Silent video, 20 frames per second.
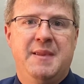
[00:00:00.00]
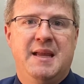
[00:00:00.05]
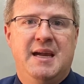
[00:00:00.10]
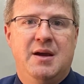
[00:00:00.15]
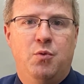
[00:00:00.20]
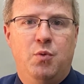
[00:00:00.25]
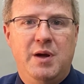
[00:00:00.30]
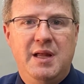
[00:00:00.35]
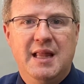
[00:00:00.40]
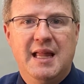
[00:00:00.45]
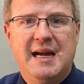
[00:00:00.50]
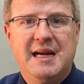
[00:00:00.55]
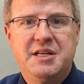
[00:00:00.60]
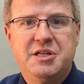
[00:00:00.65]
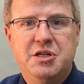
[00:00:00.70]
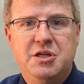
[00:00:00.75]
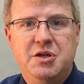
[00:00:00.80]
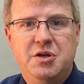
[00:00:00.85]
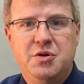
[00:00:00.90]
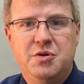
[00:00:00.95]
We like
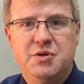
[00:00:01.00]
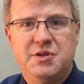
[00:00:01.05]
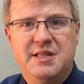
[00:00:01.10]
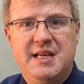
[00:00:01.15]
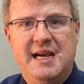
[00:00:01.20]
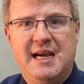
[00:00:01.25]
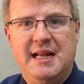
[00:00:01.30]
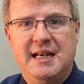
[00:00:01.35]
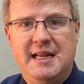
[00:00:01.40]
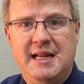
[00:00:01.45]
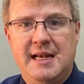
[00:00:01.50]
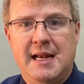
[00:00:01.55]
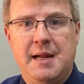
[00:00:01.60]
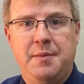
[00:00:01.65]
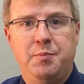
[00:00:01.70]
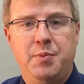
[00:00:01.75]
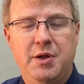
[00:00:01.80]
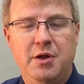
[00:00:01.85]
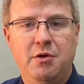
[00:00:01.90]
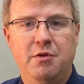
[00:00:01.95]
to use that in a
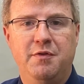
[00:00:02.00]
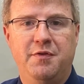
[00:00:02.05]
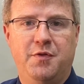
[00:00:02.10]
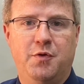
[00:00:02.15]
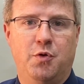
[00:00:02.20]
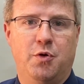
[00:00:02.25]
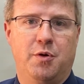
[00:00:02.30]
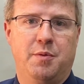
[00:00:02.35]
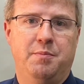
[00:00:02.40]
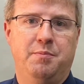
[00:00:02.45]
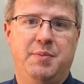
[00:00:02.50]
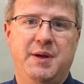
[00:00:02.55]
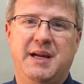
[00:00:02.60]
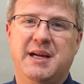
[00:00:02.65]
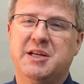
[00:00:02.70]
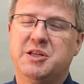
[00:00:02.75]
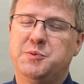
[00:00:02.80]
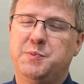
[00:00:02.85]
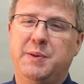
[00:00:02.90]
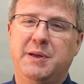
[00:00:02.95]
pill form
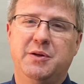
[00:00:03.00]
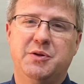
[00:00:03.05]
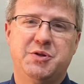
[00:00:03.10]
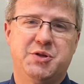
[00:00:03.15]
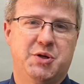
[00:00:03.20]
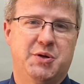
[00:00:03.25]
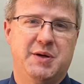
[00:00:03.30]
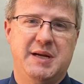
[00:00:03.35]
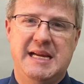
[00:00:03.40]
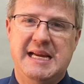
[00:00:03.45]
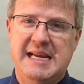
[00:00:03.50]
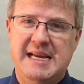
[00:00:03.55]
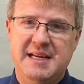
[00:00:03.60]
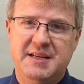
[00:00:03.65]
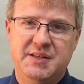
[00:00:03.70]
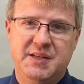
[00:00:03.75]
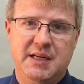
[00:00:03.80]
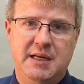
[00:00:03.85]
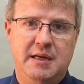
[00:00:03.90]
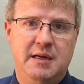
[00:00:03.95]
because pills are
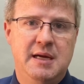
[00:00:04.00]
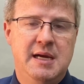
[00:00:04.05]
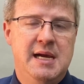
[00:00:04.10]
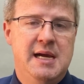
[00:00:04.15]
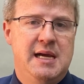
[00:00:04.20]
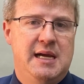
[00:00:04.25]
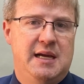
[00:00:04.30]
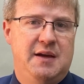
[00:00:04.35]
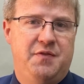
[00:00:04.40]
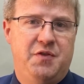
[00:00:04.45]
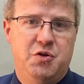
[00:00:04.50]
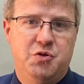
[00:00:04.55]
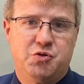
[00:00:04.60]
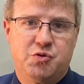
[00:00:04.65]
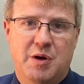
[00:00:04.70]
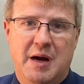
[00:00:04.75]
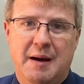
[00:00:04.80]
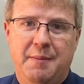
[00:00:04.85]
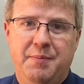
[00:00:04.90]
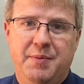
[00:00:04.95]
easy. If you
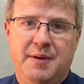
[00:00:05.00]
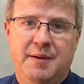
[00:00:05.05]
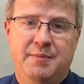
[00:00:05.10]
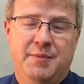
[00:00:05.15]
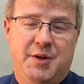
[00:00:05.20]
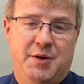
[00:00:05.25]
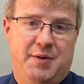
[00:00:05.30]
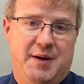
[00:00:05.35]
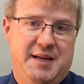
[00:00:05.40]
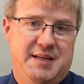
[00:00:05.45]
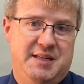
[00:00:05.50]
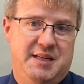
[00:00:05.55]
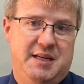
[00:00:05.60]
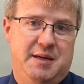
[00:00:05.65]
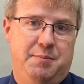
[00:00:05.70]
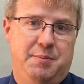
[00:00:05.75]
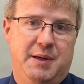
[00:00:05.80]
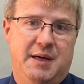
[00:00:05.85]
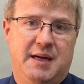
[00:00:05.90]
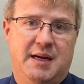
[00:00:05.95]
drop them, they're easy to
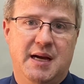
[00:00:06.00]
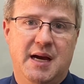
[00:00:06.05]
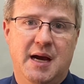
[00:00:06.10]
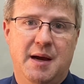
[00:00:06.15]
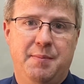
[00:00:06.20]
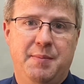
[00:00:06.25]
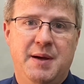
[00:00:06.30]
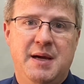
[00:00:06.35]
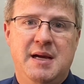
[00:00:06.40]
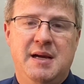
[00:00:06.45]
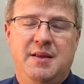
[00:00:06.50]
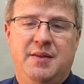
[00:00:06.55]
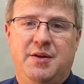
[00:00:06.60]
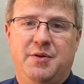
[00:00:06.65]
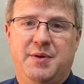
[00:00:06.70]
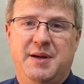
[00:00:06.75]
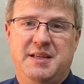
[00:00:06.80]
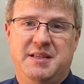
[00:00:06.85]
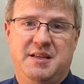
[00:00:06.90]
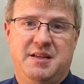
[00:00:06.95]
pick up,
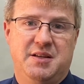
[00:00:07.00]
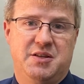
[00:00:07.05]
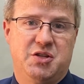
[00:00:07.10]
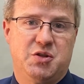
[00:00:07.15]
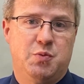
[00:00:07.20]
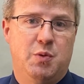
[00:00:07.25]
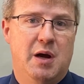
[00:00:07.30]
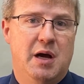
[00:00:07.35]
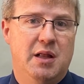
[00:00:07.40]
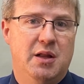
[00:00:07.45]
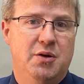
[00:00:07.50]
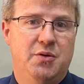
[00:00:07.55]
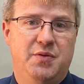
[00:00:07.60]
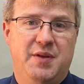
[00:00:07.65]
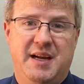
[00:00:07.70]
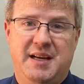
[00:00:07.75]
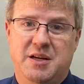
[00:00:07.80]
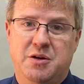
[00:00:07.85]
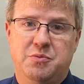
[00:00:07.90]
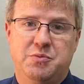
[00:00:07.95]
they're easy to swallow,
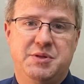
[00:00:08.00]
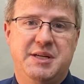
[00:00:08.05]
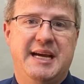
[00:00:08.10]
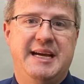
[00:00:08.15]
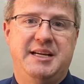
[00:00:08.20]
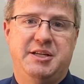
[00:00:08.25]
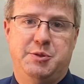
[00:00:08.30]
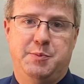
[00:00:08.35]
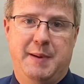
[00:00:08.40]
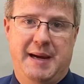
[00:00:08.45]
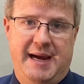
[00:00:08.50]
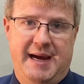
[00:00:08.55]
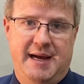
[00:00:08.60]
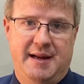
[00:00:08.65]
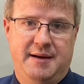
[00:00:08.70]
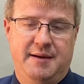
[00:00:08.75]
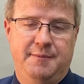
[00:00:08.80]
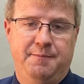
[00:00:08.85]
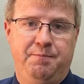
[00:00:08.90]
they don't taste bad.